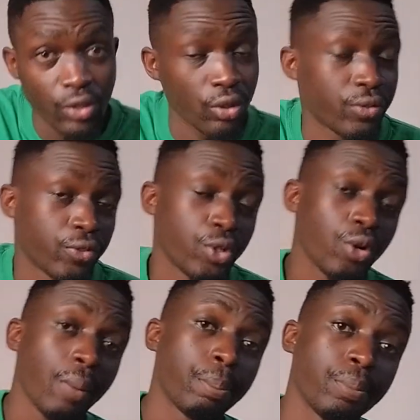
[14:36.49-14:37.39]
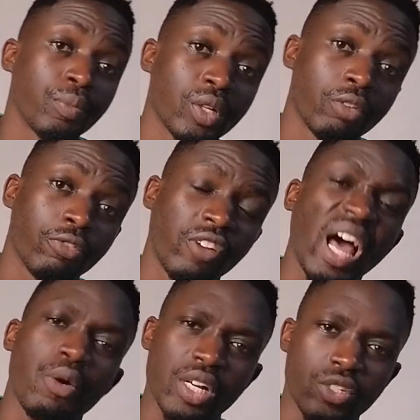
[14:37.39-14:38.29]
So for your
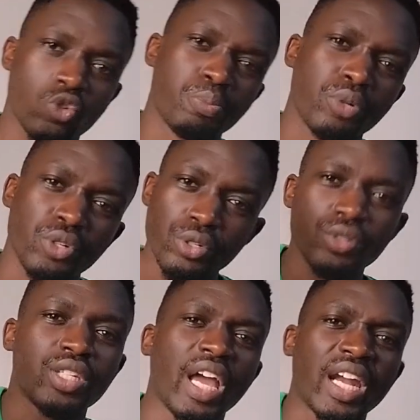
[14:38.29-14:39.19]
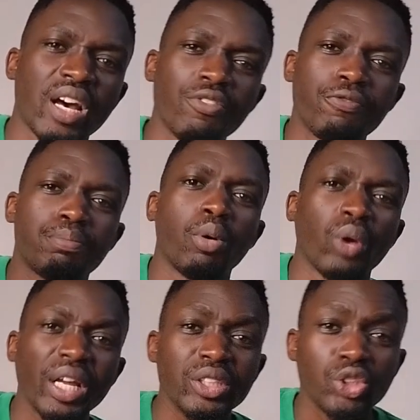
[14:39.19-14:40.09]
flowers to produce enough
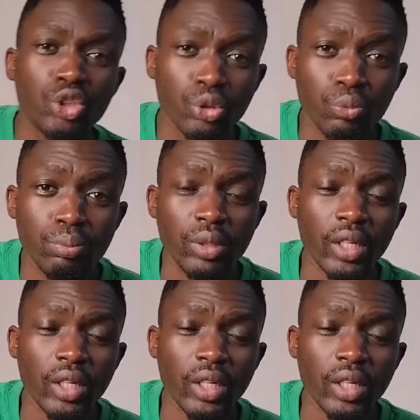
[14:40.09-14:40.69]
pollen tube,